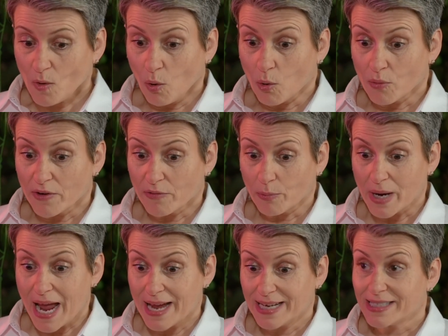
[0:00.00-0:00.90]
or if we
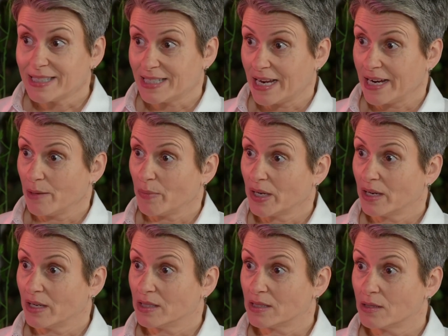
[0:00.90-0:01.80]
hesitate
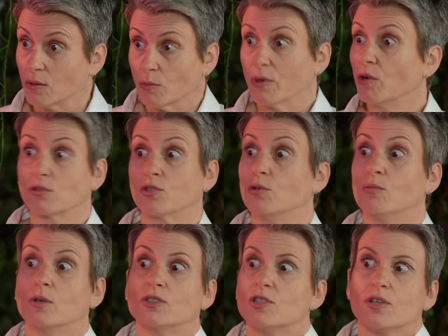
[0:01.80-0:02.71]
because we're not sure
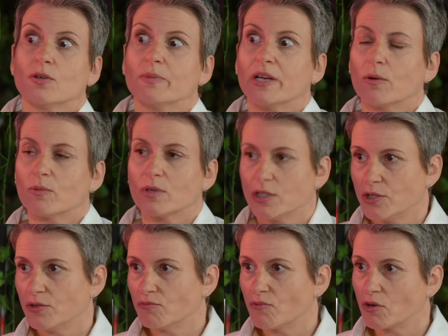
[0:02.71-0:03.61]
what to do and we don't want to
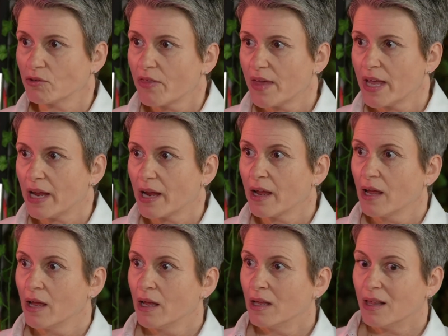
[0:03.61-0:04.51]
do the wrong thing,
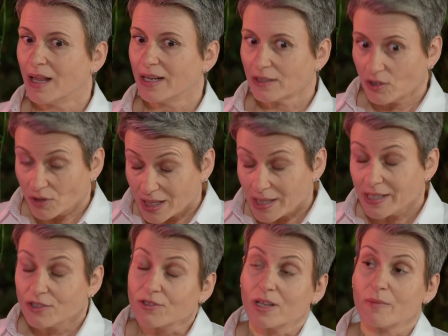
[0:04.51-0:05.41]
that could
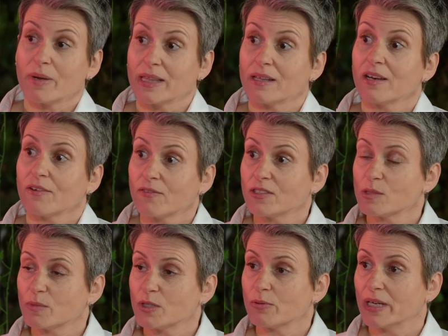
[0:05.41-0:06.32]
literally mean the
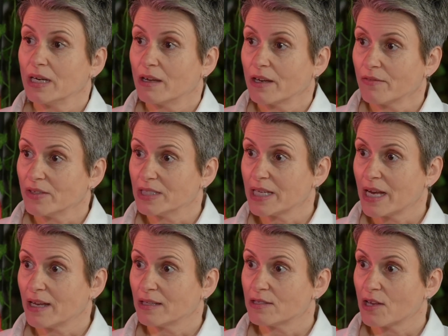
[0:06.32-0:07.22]
difference between life and
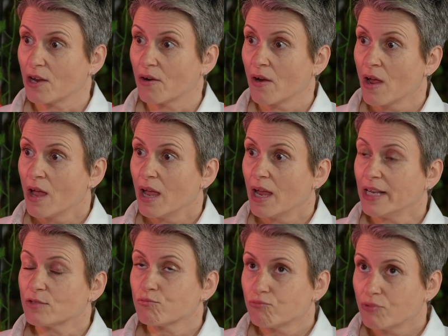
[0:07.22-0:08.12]
death. So
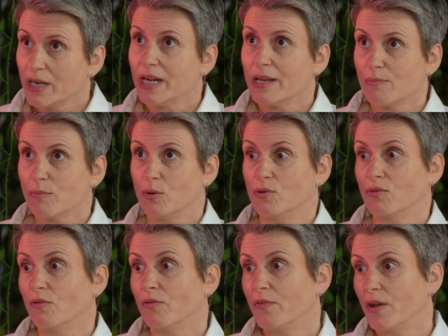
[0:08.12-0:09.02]
it's really
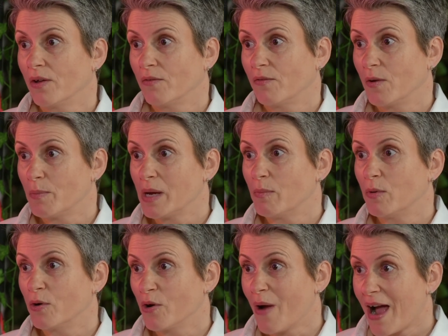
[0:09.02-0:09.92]
important for
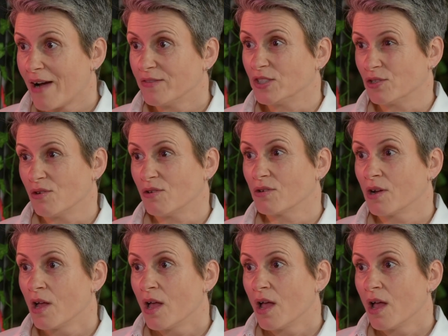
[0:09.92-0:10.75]
people who have a dog